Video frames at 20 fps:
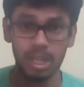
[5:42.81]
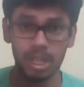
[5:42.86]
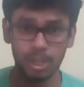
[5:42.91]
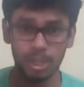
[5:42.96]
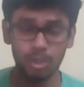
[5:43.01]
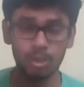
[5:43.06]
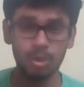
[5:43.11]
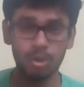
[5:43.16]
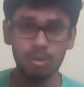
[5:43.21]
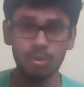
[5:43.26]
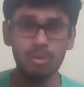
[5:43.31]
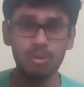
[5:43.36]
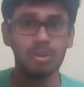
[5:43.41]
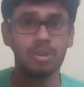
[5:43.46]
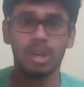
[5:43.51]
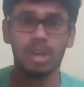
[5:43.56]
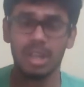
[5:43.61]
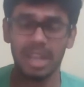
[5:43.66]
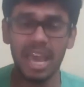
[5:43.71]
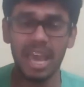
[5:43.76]
You know,
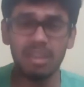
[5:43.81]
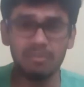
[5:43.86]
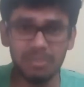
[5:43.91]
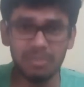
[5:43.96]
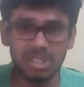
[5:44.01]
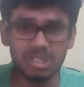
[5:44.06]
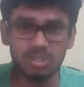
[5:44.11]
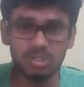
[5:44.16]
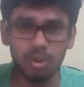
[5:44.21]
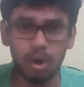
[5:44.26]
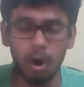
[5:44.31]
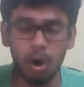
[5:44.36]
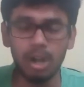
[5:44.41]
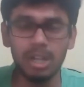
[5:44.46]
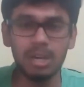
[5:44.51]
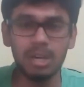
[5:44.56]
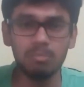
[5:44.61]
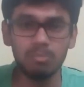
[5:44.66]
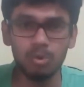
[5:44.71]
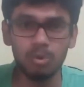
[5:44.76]
life is not
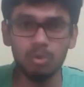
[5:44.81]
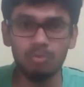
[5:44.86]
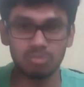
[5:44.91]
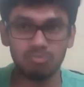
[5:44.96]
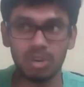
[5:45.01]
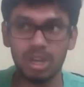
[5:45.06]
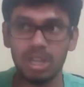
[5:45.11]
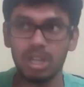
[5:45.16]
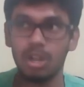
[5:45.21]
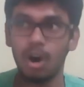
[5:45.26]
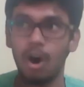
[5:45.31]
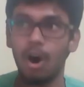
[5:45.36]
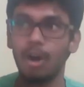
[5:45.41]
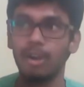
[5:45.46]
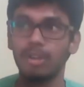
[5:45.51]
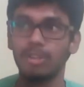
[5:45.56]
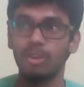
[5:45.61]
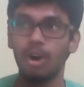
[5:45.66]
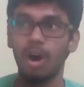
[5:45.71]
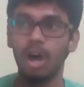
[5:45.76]
a movie or
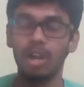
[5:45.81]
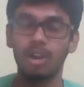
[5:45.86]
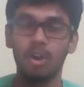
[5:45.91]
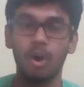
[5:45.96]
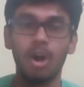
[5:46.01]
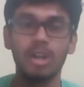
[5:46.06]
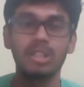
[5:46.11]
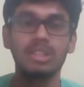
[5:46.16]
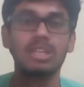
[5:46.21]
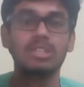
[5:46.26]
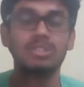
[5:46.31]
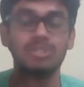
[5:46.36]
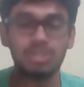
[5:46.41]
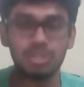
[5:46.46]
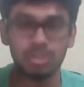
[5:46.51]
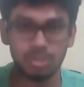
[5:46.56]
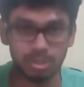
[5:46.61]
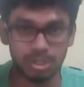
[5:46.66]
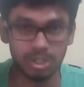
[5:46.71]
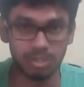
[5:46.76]
you're not the
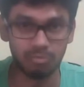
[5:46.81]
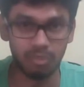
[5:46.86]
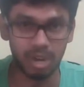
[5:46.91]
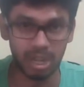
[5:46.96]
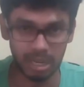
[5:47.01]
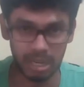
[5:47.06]
chosen one.